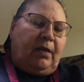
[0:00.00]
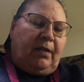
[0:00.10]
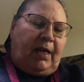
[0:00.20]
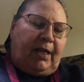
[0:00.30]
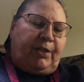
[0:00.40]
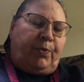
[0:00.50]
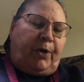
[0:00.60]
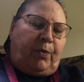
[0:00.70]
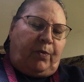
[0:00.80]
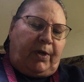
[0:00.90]
That's what
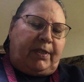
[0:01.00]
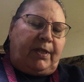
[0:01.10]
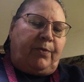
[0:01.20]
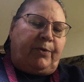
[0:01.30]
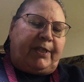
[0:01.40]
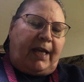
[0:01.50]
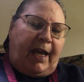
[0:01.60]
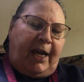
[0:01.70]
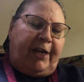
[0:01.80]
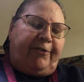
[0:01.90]
it was. It was
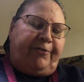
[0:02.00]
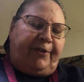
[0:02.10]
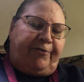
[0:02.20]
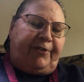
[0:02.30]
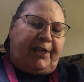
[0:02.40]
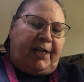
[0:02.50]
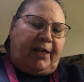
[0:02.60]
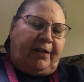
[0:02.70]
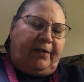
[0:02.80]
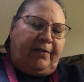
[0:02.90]

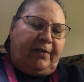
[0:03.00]
8:15